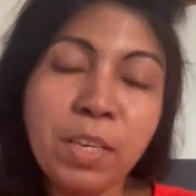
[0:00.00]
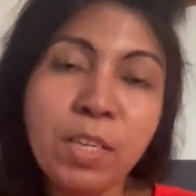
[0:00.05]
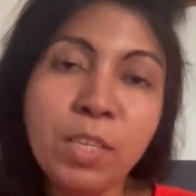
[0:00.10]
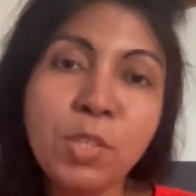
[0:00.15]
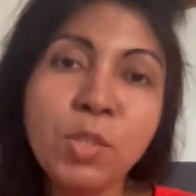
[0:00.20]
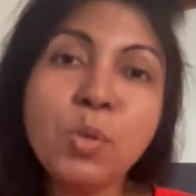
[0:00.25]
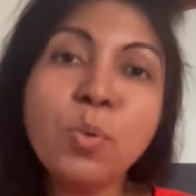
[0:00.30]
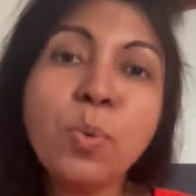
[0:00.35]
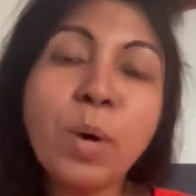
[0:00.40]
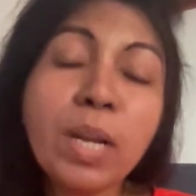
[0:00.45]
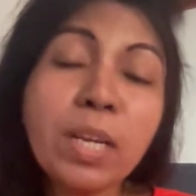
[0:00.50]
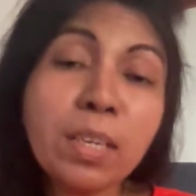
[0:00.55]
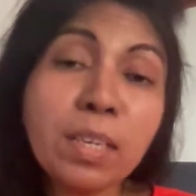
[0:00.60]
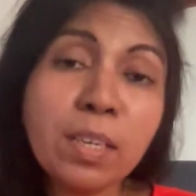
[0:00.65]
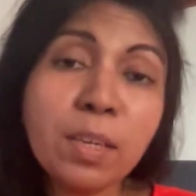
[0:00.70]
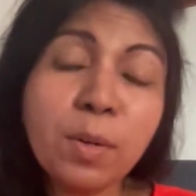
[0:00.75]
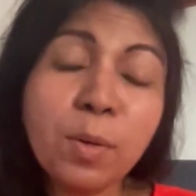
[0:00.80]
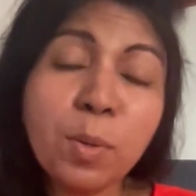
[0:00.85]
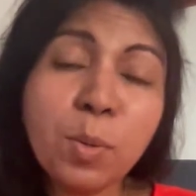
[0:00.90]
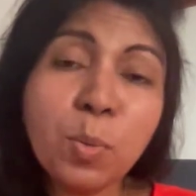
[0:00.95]
So what
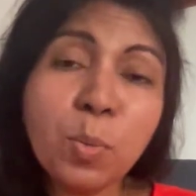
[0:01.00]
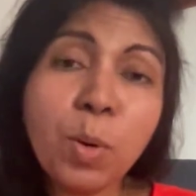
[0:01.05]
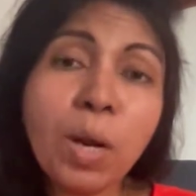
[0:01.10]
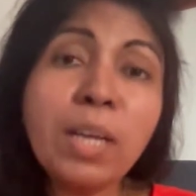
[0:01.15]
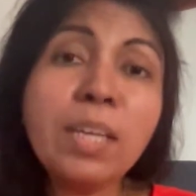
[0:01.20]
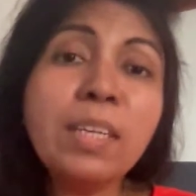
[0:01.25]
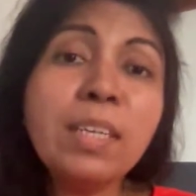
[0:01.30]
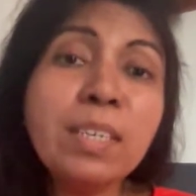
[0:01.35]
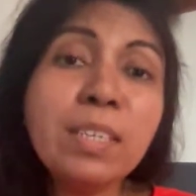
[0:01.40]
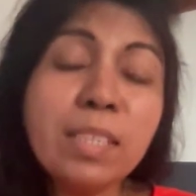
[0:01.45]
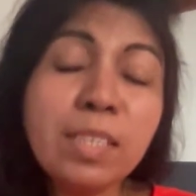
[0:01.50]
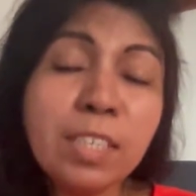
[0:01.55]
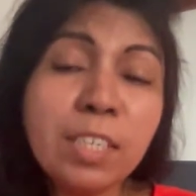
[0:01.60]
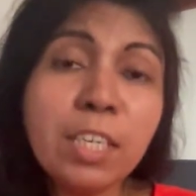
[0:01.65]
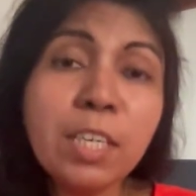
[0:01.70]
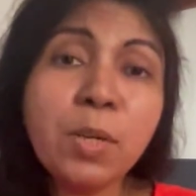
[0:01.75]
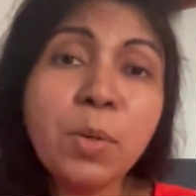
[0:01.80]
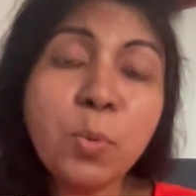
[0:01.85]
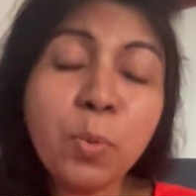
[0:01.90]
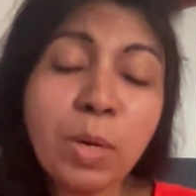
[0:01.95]
does
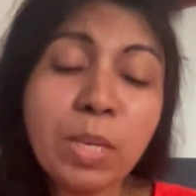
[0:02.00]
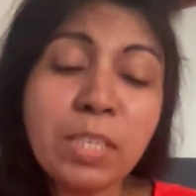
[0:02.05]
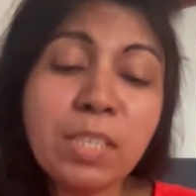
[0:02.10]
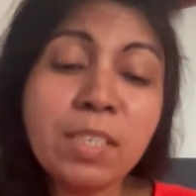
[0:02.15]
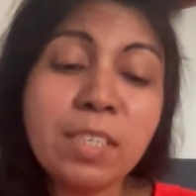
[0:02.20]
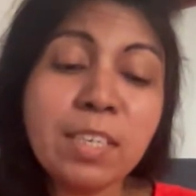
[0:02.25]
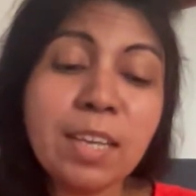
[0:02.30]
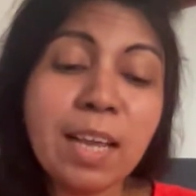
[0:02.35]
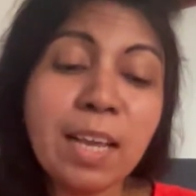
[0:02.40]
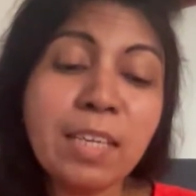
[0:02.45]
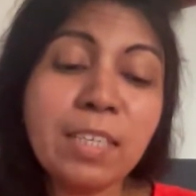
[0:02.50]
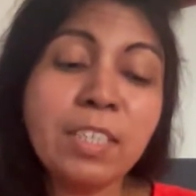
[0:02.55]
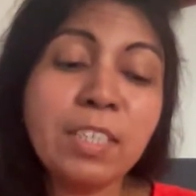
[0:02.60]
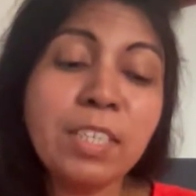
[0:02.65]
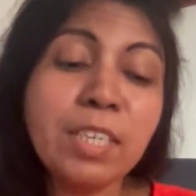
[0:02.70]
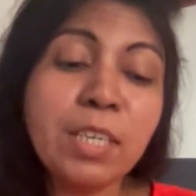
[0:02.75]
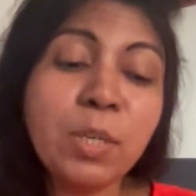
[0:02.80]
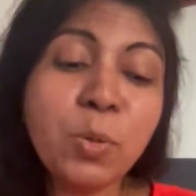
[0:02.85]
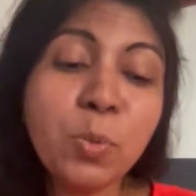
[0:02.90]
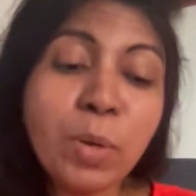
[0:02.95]
she quest like?
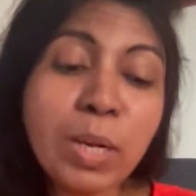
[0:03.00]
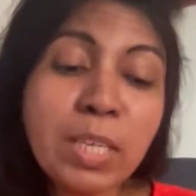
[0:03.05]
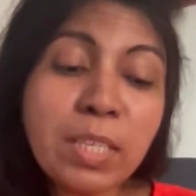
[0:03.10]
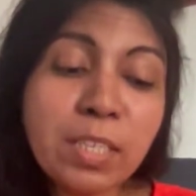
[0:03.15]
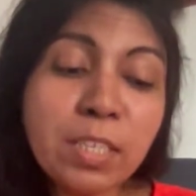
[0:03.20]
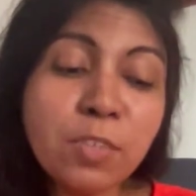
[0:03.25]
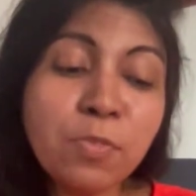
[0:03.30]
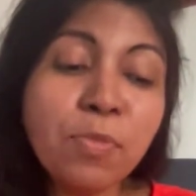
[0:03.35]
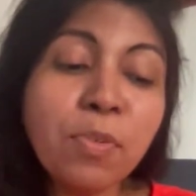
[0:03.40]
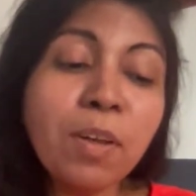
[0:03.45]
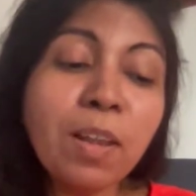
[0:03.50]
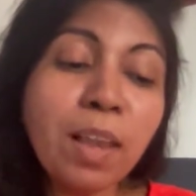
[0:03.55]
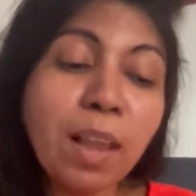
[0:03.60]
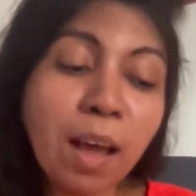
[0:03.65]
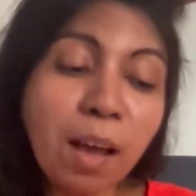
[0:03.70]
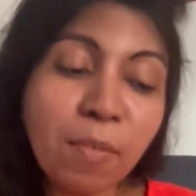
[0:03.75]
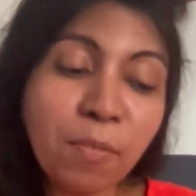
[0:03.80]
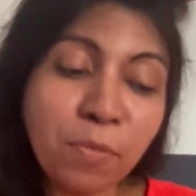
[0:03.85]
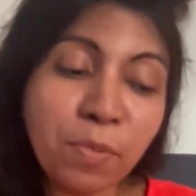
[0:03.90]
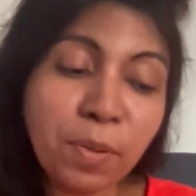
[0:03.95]
She quests for love.